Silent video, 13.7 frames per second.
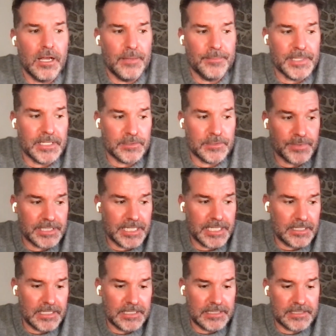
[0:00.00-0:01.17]
because once again,
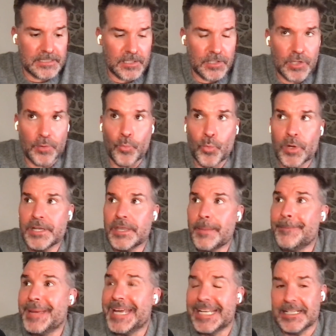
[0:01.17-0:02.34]
it's what are the
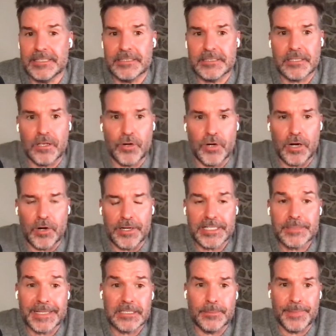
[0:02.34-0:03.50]
bands or
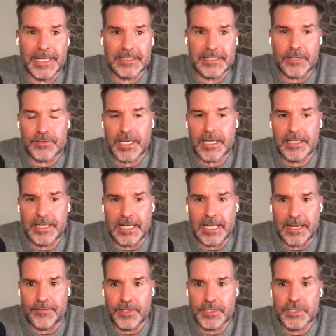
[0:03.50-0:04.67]
expected bands outside of that
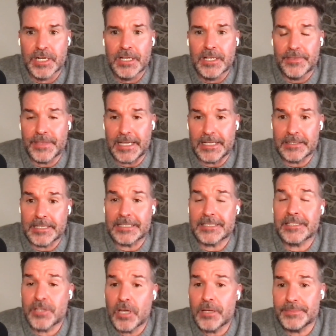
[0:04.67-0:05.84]
average that
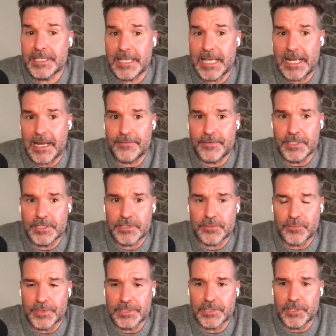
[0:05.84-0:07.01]
sum to that average
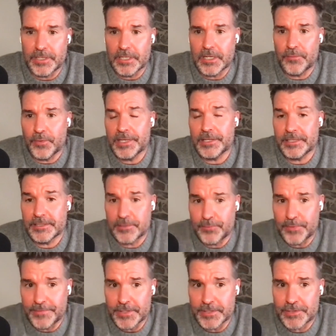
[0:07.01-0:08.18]
return of whether it's a
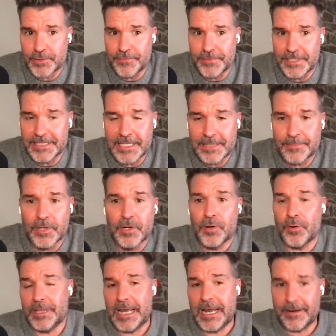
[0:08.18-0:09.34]
river that's 2 feet deep or
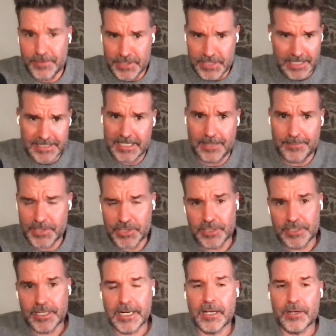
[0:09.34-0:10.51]
the average nice temperature in
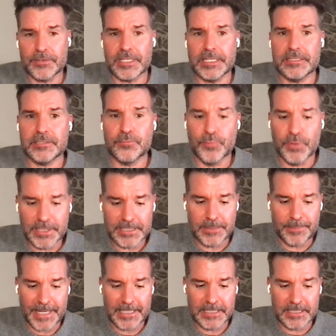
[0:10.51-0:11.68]
your house. It's really
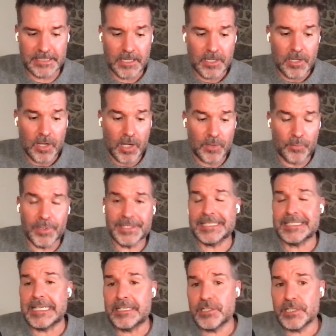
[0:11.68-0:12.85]
dependent on what the
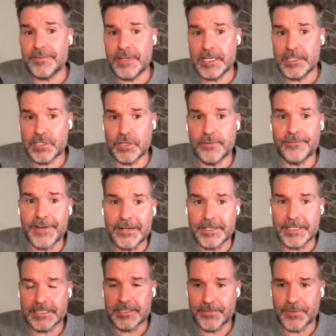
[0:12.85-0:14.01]
standard deviation or
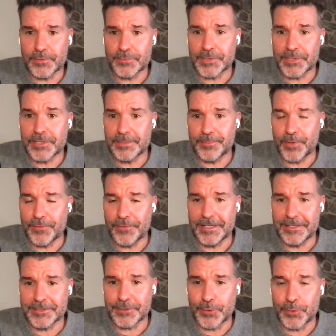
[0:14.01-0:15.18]
variance of those return
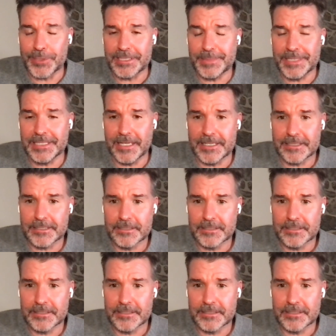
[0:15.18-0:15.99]
profiles are going to be like.